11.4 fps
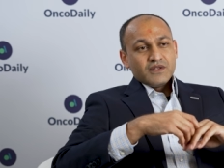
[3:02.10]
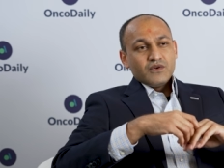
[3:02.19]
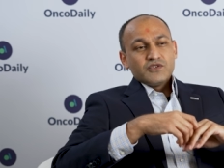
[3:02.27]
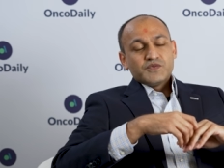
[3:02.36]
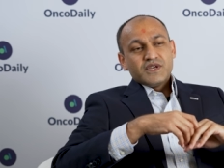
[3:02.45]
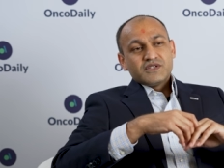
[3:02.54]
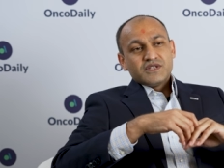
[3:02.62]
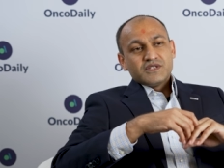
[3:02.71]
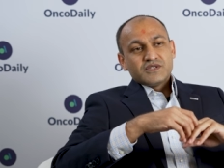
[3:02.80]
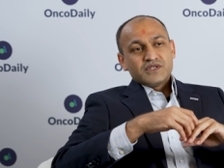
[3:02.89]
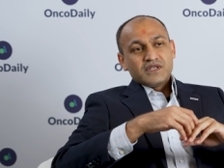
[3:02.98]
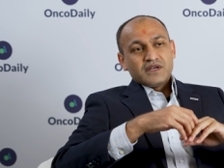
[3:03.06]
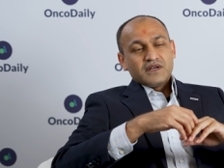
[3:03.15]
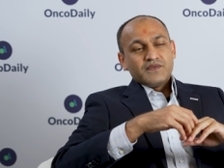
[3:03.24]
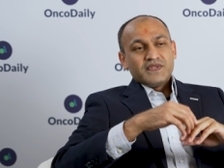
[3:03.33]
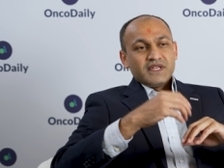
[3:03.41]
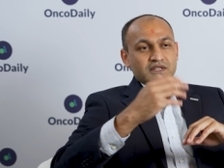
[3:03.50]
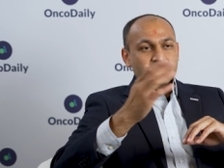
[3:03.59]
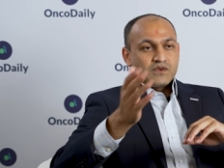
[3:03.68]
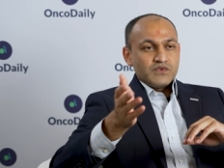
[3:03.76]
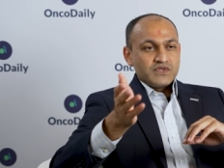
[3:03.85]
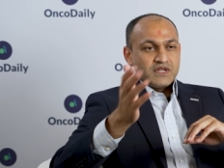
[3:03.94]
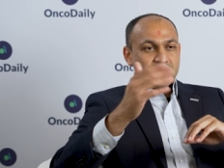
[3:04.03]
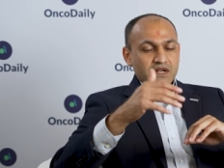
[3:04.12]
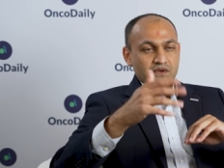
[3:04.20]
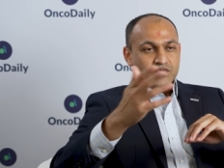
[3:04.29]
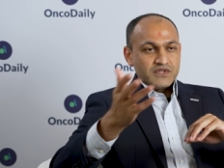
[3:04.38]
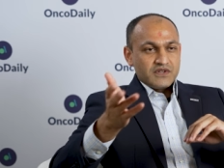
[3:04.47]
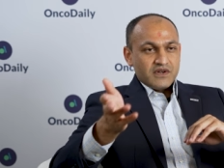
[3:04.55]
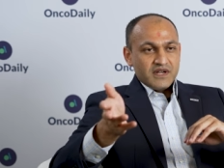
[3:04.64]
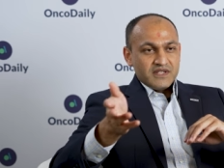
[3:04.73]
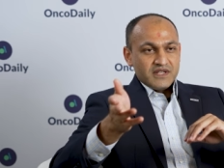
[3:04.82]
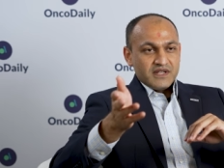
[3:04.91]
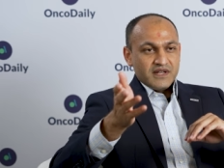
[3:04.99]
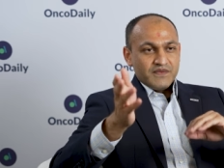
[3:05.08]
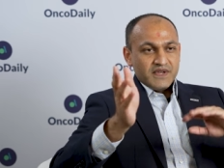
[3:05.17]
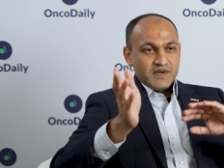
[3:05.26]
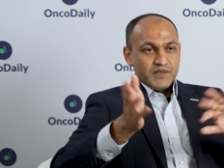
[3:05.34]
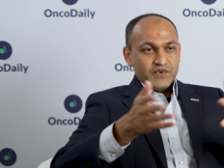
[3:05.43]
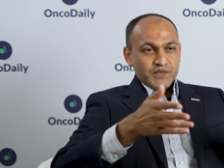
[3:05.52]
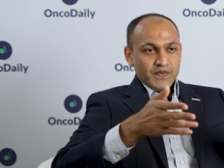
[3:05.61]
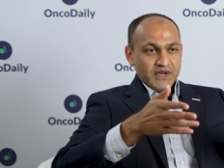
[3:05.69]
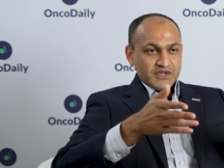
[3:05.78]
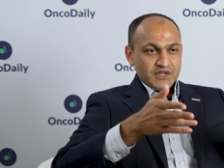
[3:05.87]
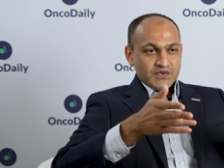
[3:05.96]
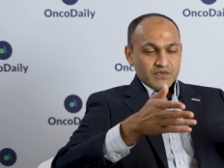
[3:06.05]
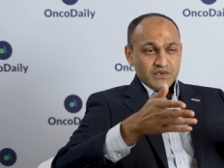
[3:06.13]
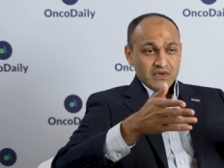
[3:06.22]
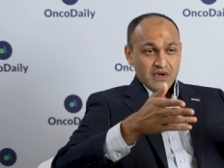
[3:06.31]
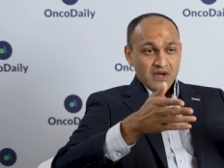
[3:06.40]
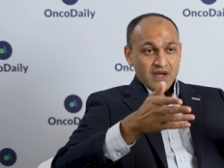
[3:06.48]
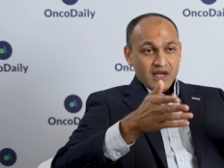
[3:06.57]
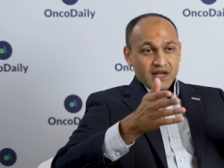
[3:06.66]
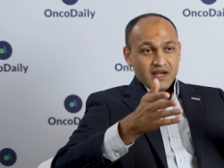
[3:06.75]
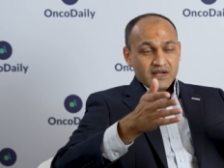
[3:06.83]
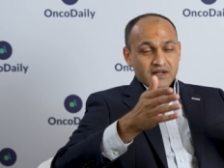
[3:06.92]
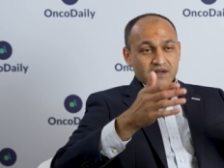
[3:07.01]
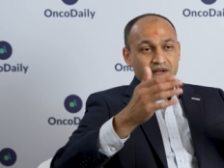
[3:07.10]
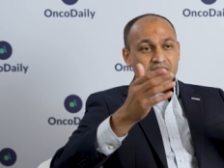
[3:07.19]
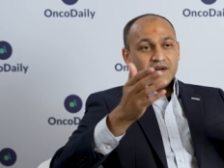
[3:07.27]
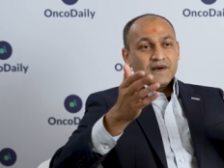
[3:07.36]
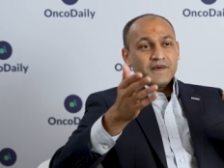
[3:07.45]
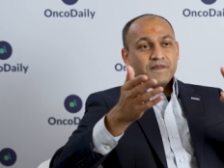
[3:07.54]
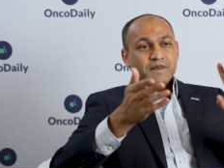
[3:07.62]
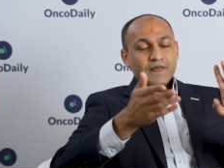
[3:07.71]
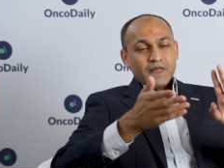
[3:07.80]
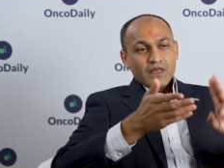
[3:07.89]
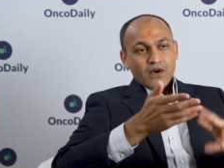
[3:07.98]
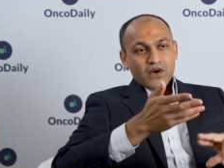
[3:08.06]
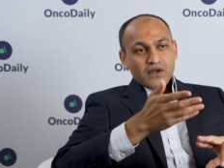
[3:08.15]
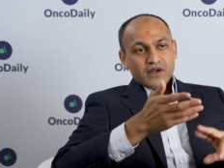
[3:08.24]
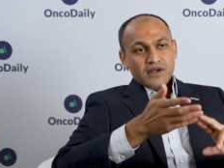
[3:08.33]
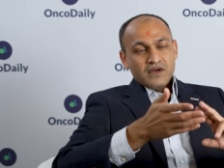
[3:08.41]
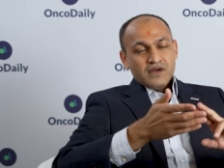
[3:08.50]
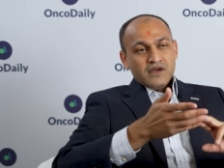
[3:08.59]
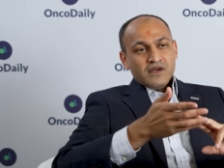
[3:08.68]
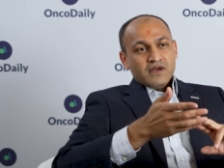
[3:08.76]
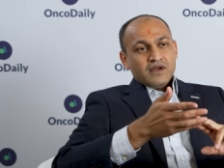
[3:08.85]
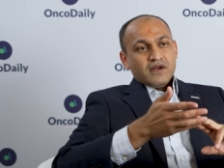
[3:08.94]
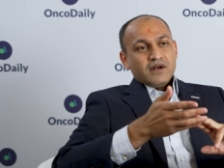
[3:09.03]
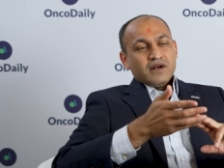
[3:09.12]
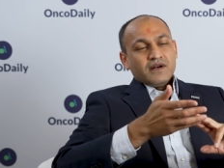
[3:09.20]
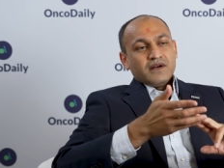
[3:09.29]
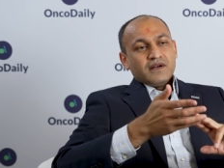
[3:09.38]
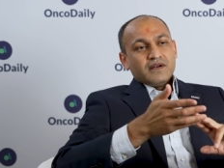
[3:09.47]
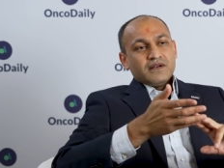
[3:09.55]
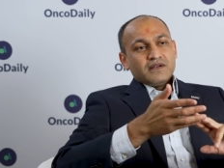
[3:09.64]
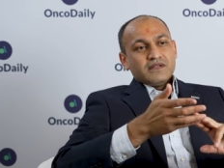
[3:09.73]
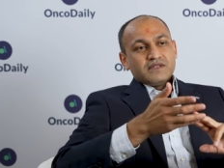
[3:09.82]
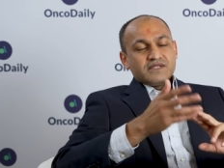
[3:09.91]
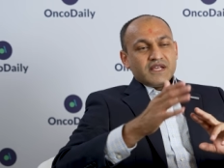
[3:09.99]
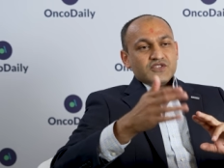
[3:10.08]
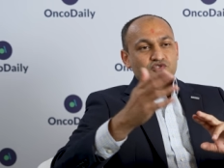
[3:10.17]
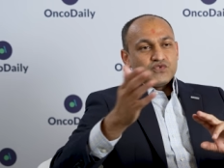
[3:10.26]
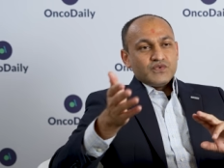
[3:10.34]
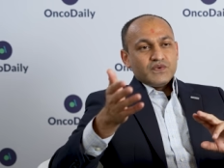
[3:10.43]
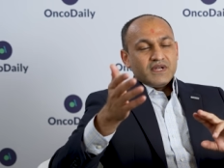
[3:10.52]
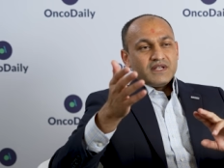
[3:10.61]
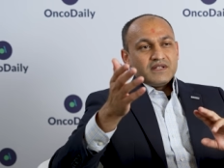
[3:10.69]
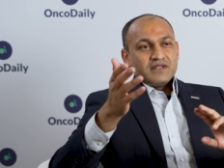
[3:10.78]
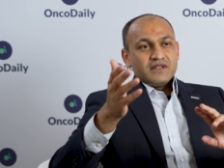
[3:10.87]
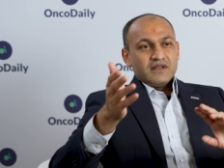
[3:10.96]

those patients uh, with exclusion and inclusion criteria, we removed patients who had uh, non uh, stage two and